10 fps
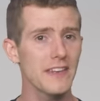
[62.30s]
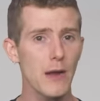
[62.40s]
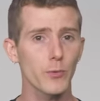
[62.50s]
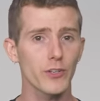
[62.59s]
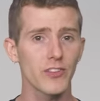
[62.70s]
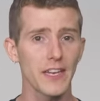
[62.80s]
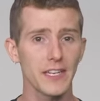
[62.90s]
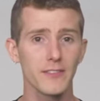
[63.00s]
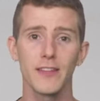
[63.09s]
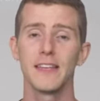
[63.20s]
and Network
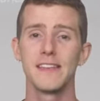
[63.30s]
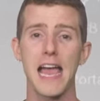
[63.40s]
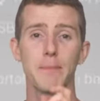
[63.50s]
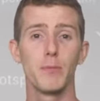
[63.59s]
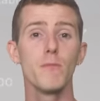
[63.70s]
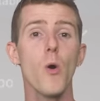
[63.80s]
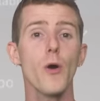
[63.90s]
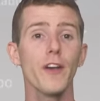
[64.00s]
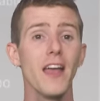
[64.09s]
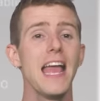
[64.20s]
settings, tap More,